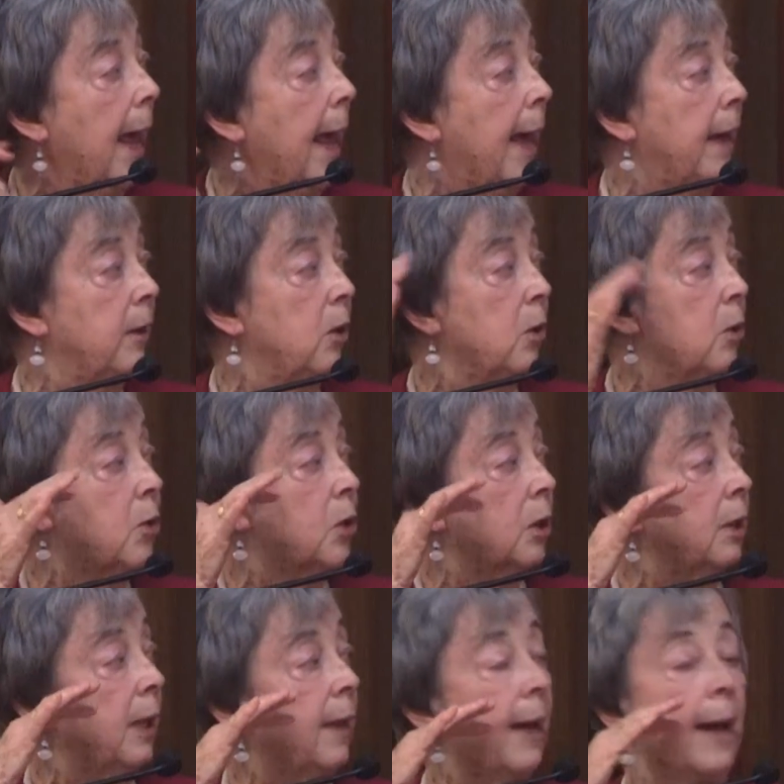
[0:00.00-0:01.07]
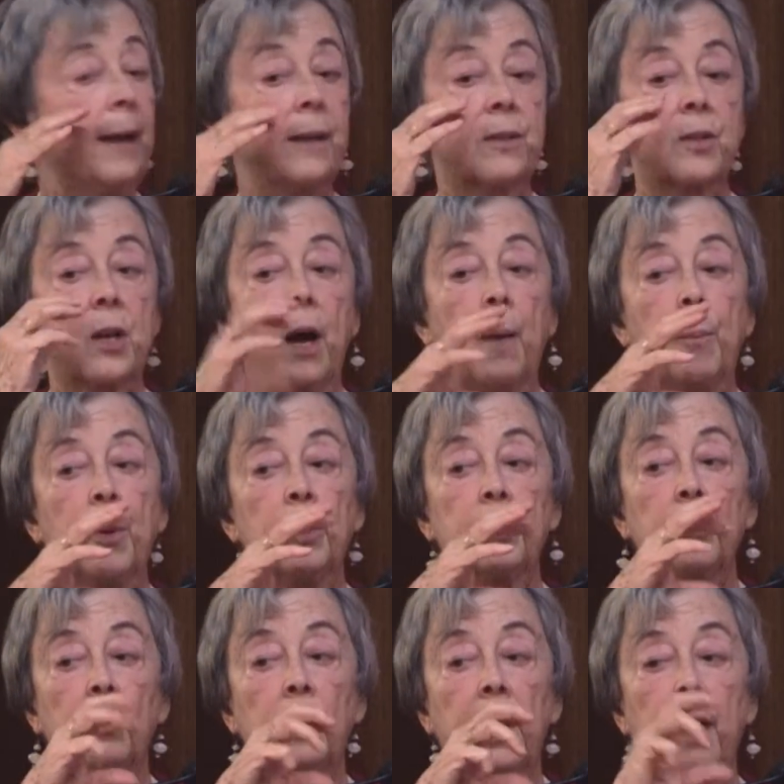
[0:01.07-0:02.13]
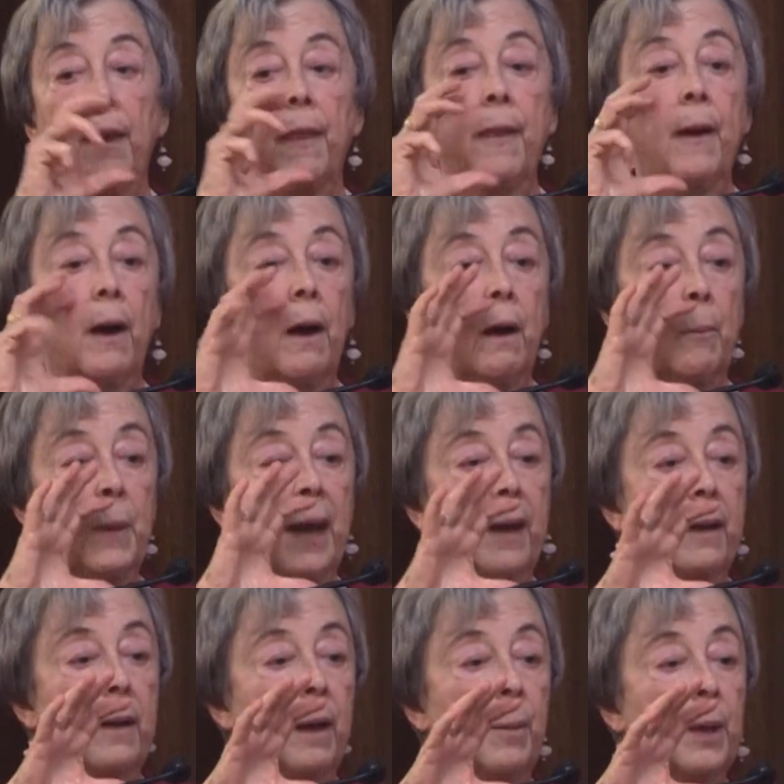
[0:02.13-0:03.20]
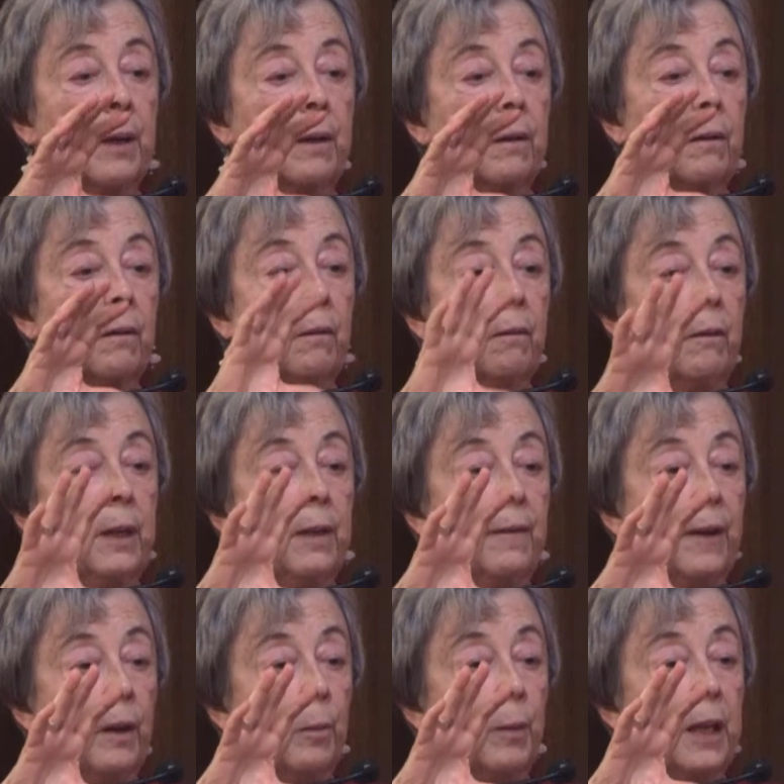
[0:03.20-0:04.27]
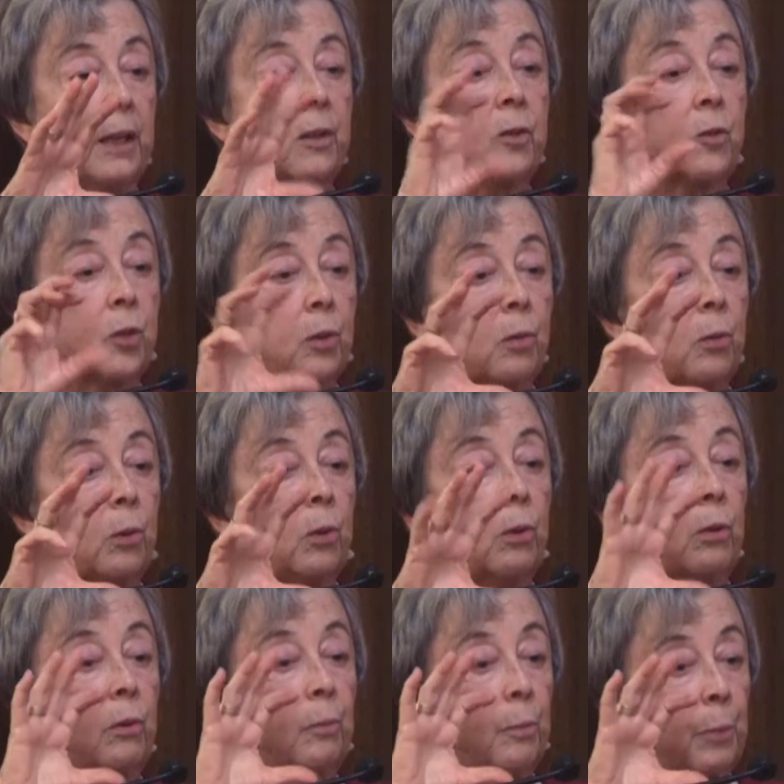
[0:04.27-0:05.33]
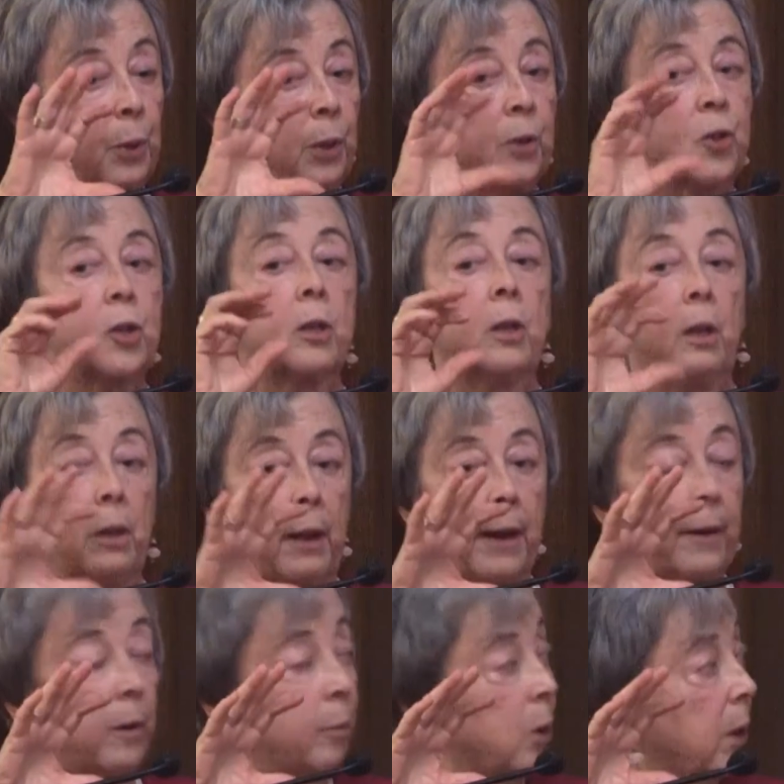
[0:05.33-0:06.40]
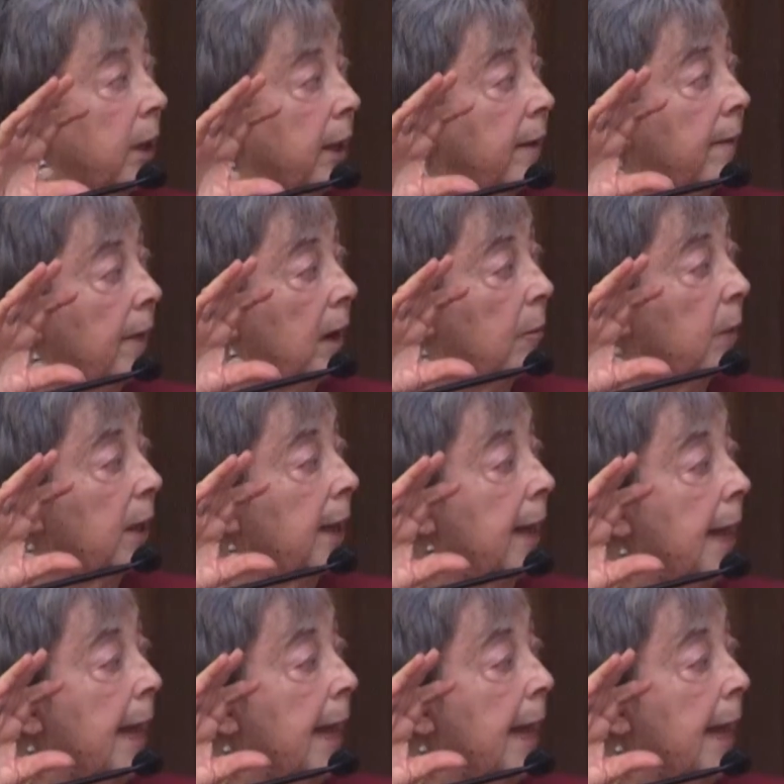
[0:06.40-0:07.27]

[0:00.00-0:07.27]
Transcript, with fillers: And usually that is coupled with um, economic redevelopment, school push, a lot of community involvement,